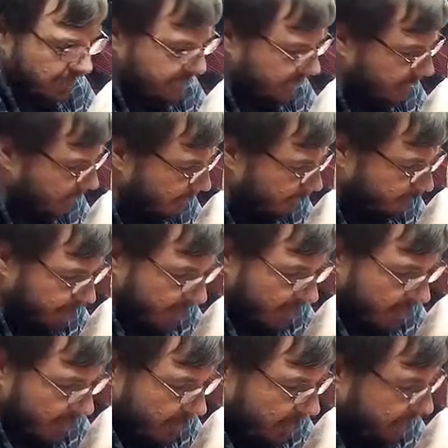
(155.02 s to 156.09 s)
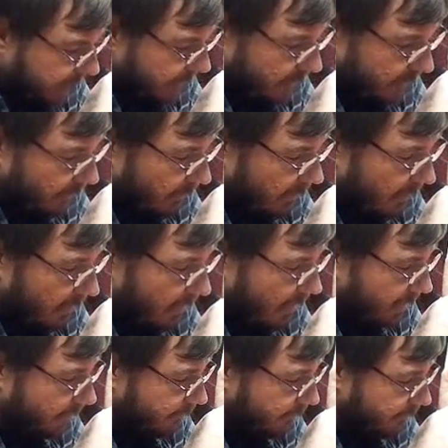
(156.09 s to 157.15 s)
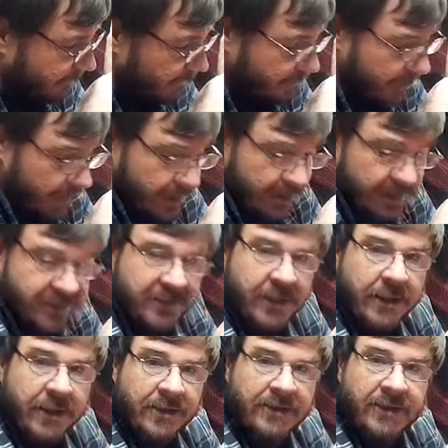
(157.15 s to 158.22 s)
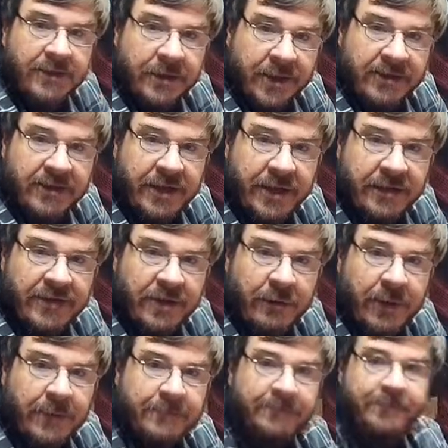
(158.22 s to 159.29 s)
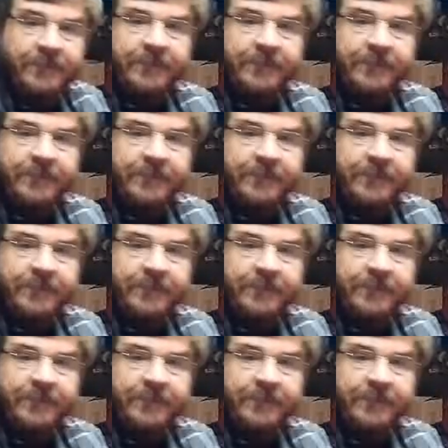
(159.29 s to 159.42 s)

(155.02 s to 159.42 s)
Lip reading: easier. So okay, that's it. Let's get to it.